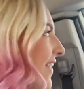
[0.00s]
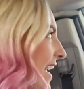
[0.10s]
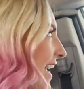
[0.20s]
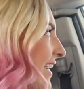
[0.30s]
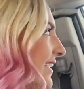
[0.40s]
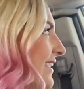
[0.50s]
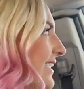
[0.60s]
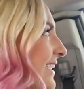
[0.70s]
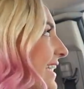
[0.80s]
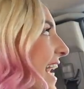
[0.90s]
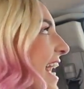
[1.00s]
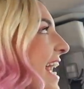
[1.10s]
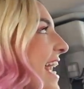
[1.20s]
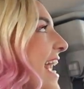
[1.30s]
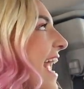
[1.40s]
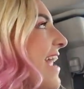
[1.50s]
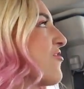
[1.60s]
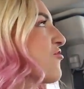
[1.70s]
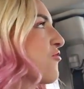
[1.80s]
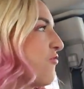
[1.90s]
things
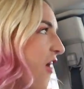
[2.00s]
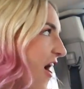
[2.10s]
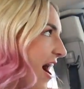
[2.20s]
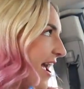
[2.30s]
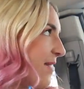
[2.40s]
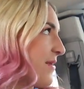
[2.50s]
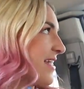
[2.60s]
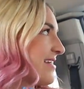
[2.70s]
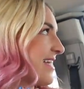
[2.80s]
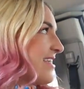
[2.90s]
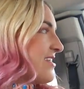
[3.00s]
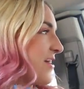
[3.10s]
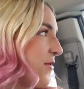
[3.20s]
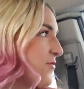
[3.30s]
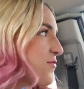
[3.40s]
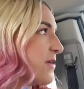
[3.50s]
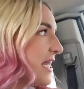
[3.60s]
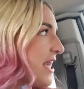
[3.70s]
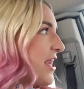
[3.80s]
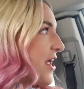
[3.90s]
and try, because I don't
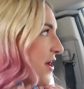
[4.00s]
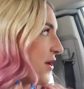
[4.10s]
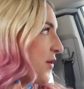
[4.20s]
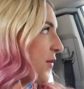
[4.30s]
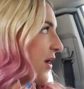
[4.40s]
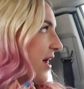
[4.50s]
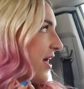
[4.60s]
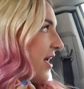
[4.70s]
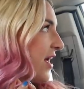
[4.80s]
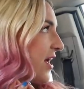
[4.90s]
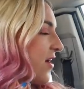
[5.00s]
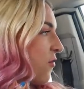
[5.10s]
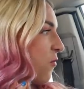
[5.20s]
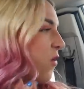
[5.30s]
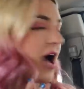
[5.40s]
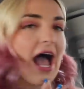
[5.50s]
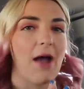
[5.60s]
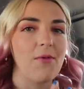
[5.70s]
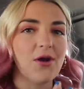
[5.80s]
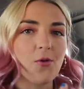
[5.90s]
really know what
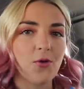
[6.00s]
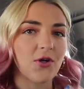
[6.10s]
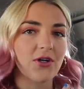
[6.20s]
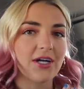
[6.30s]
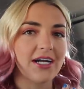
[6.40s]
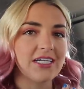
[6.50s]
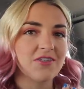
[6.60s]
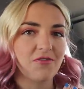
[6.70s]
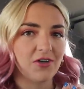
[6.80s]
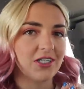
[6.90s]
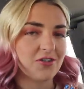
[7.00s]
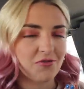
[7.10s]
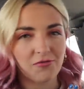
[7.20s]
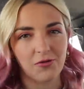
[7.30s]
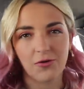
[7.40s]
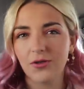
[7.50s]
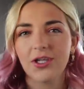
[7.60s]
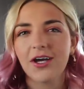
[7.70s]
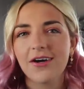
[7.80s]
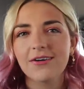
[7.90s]
I would order as far as food
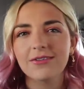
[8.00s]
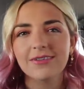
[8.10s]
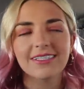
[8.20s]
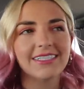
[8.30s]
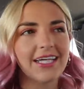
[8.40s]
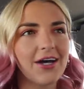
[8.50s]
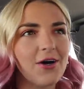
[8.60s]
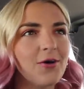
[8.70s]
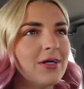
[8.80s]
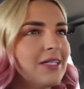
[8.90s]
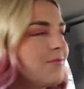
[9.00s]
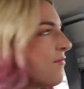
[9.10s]
goes. So